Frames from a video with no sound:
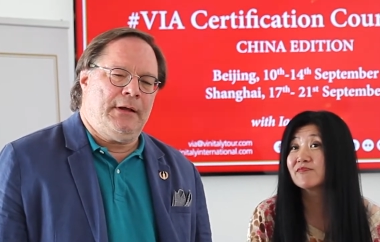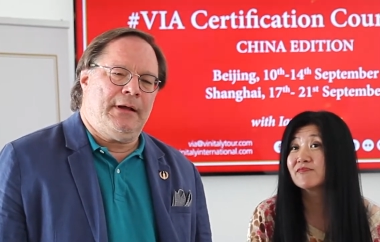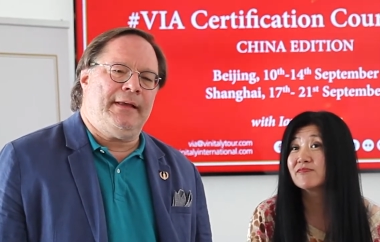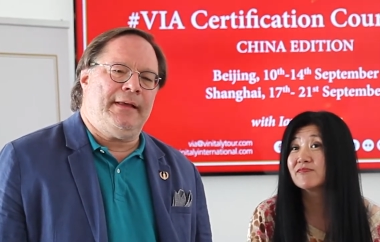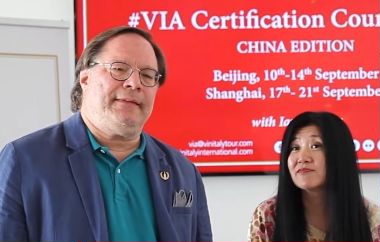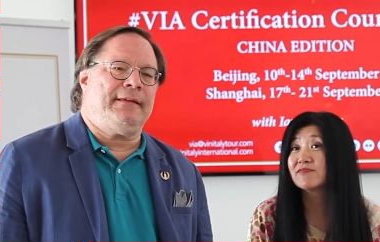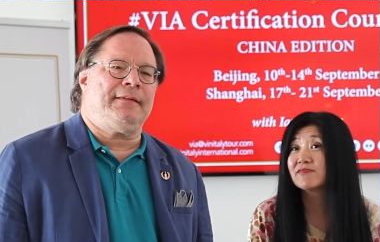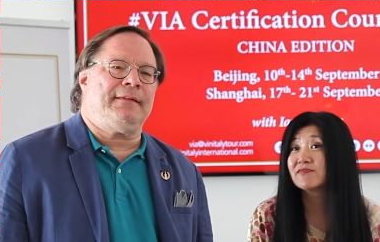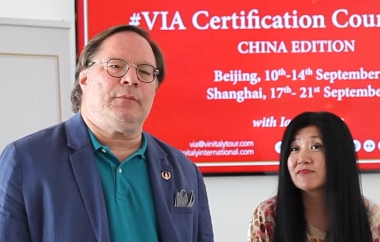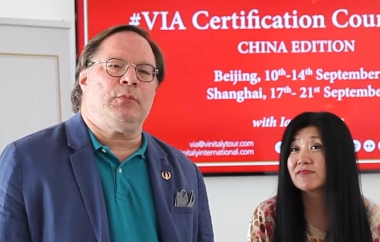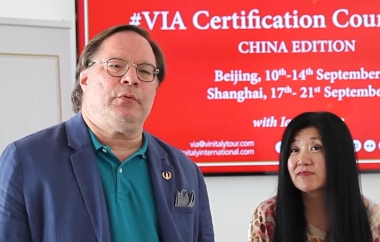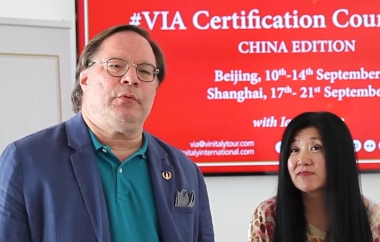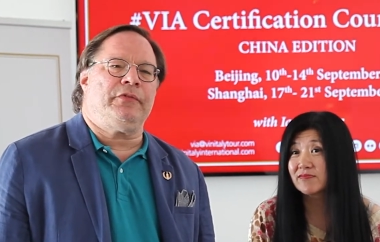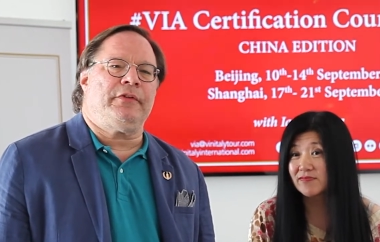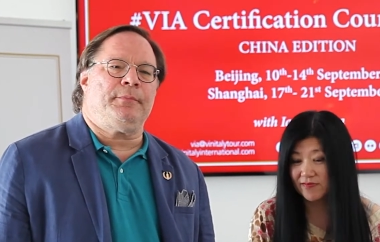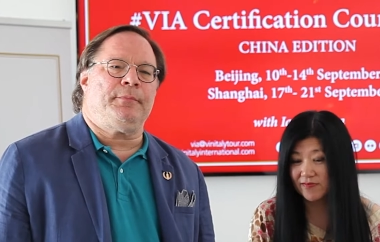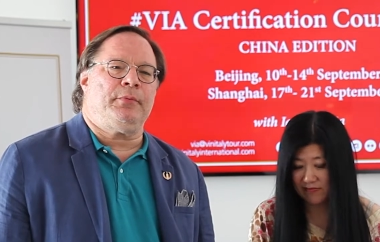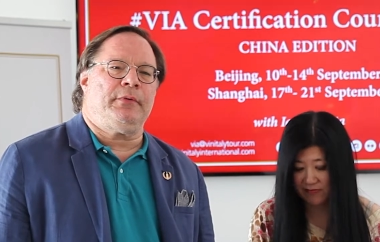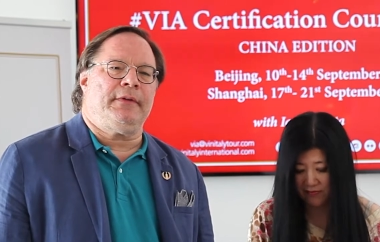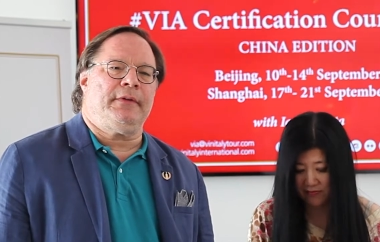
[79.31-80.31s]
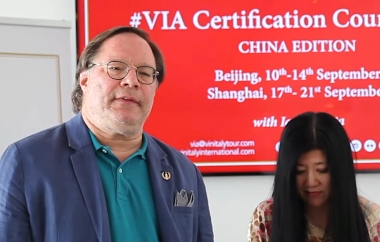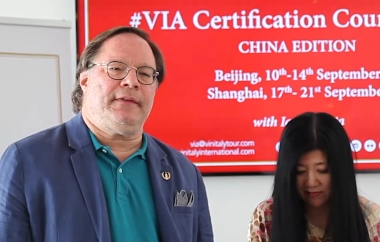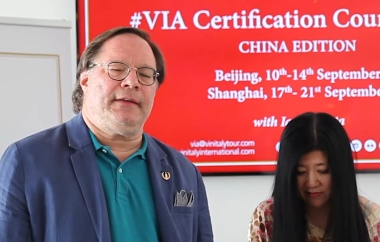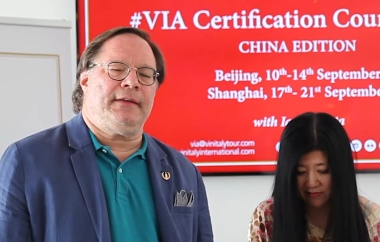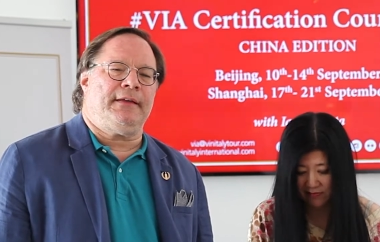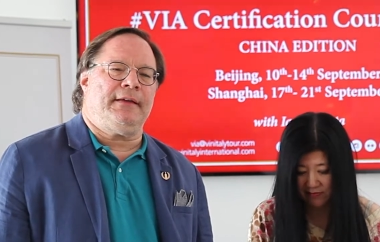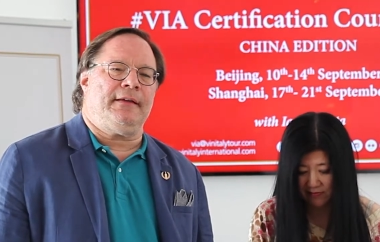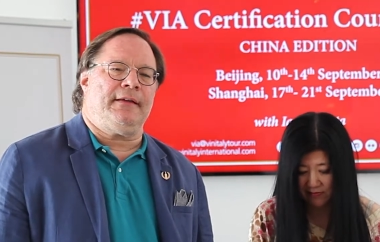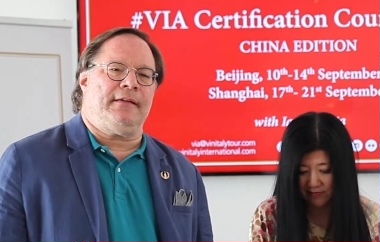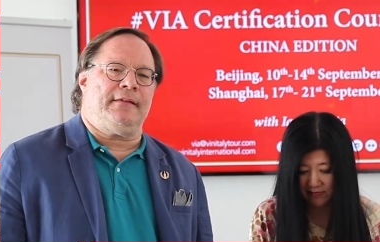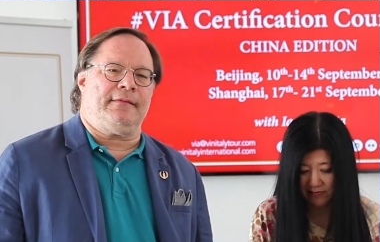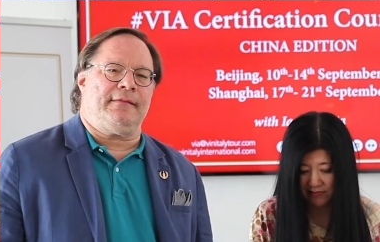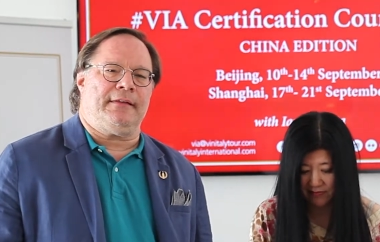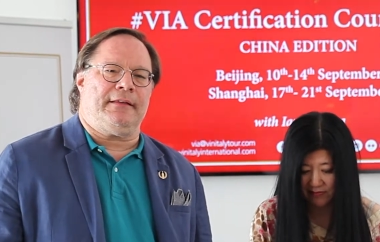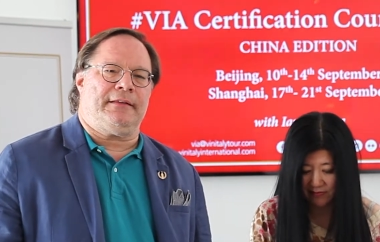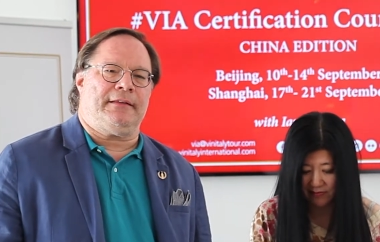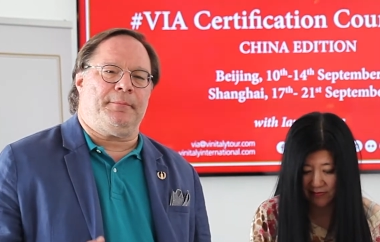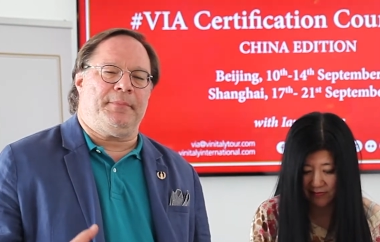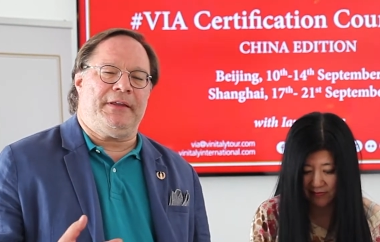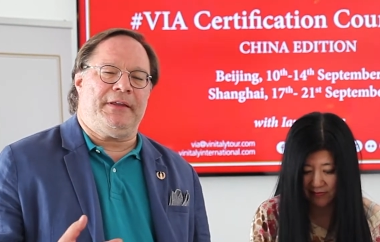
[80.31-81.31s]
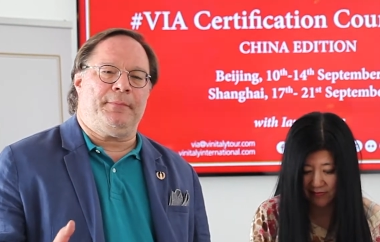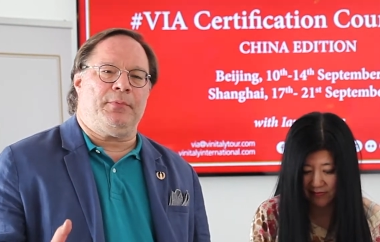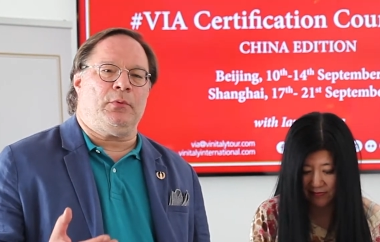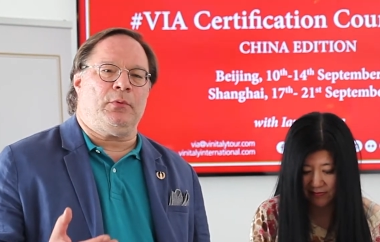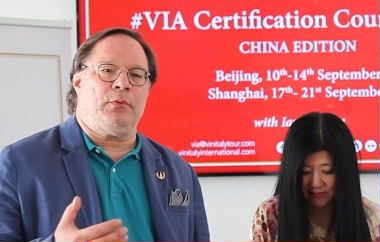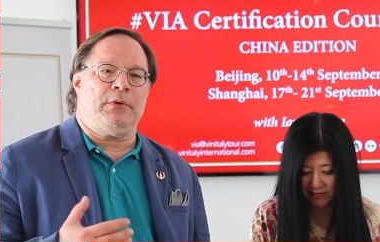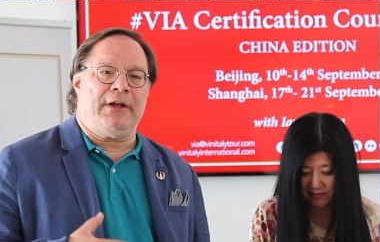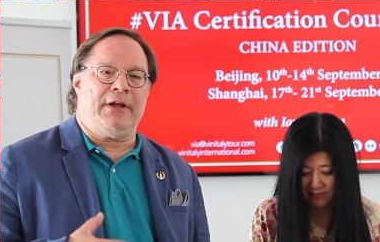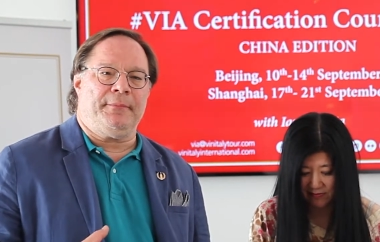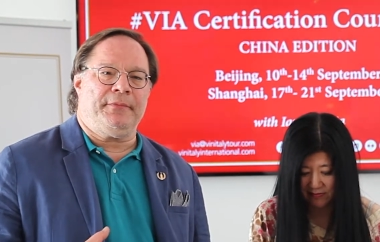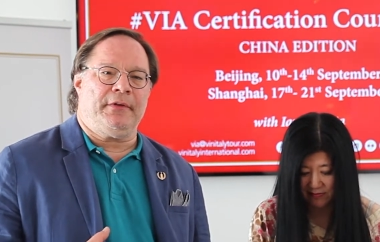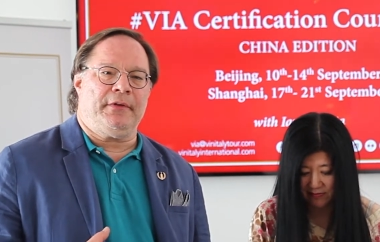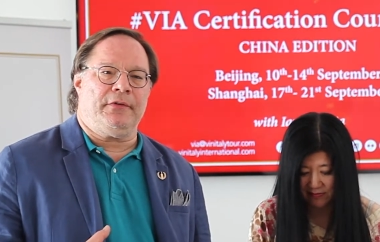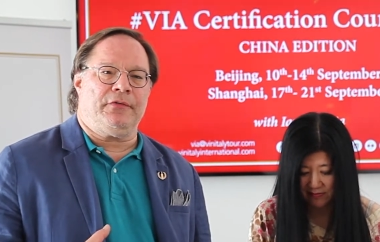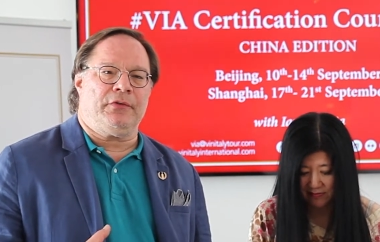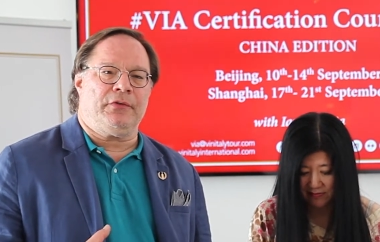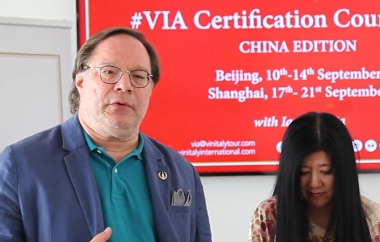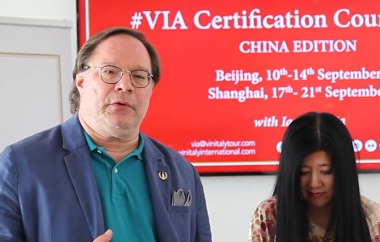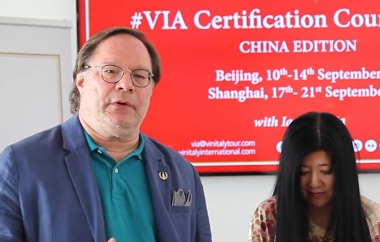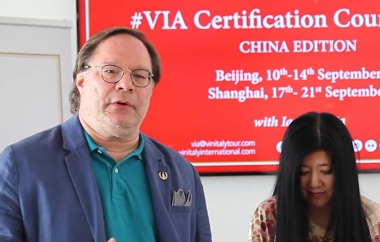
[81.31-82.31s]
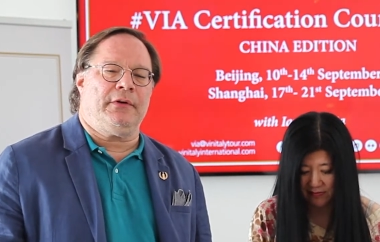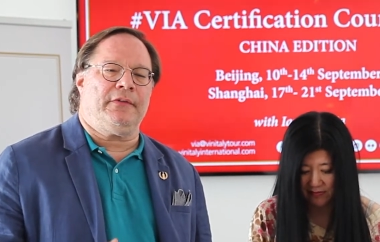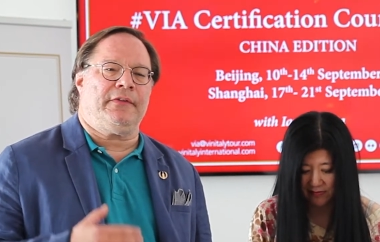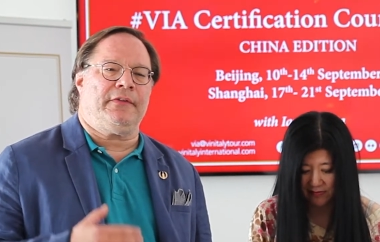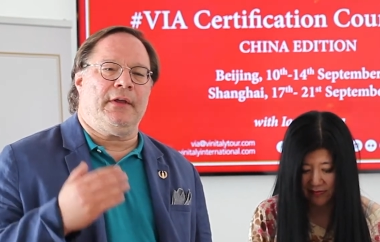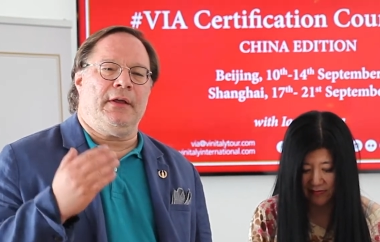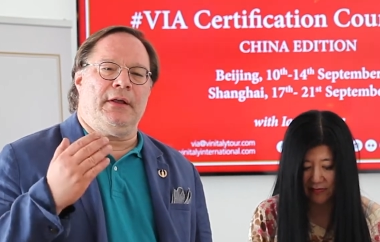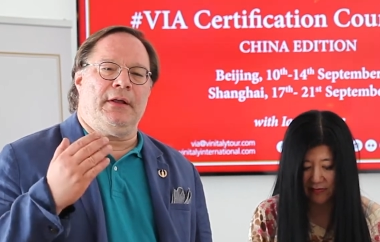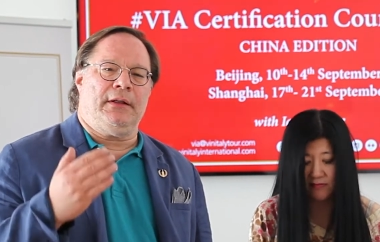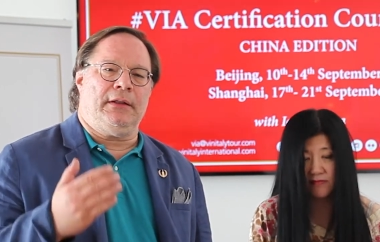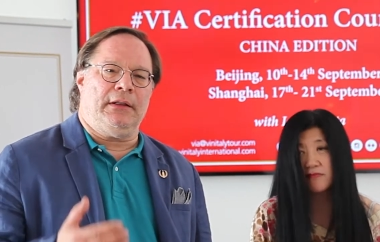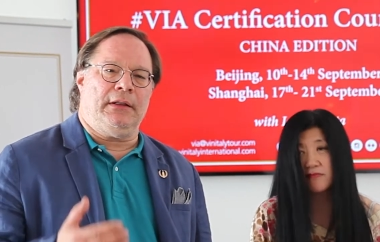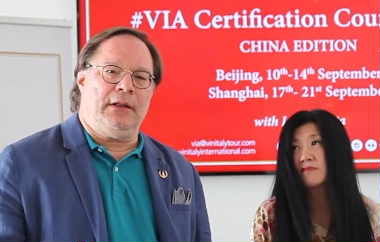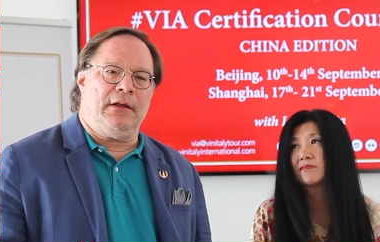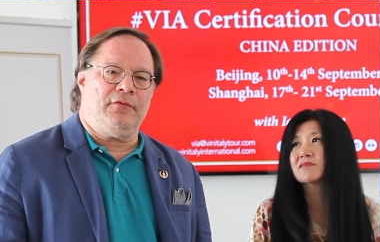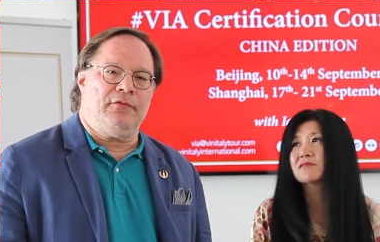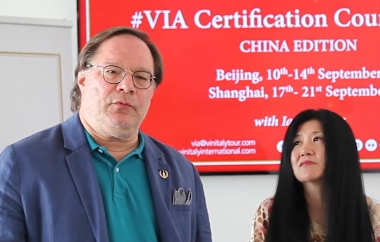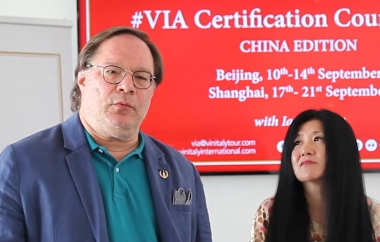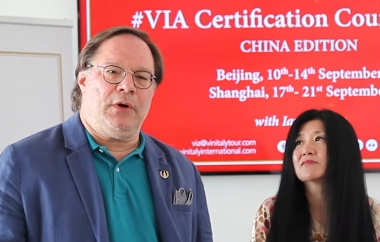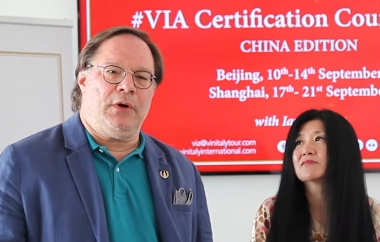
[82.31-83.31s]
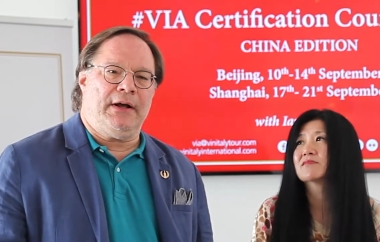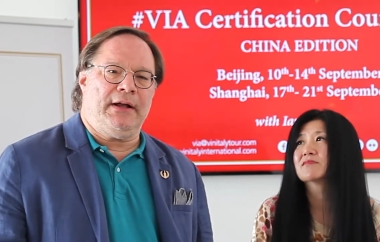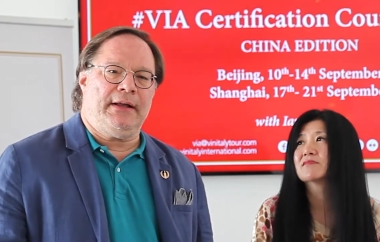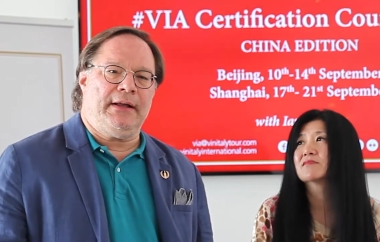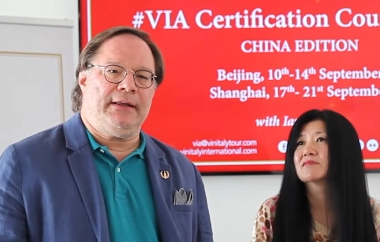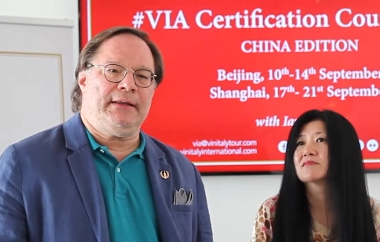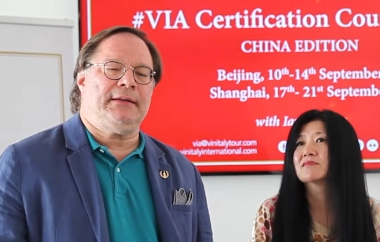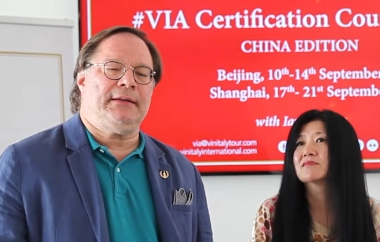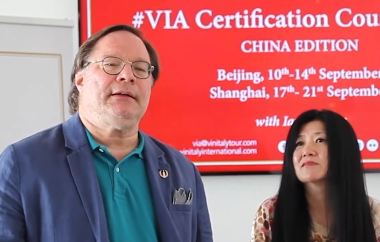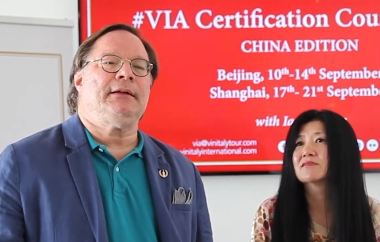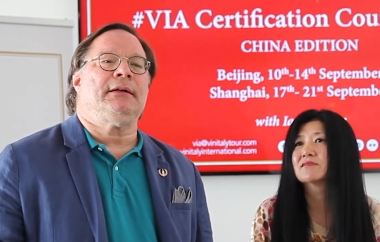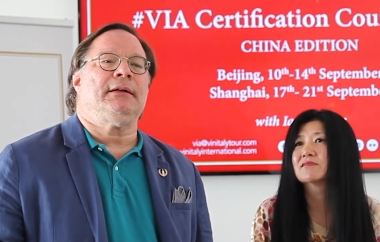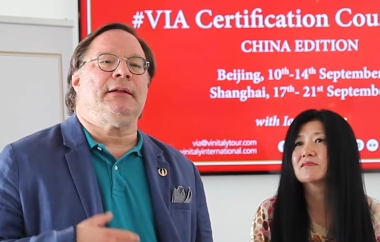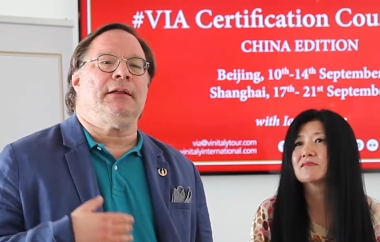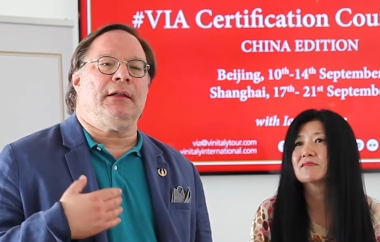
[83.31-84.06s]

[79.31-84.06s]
Speaker 1: I think the most important thing is that the people who come to this course love wine,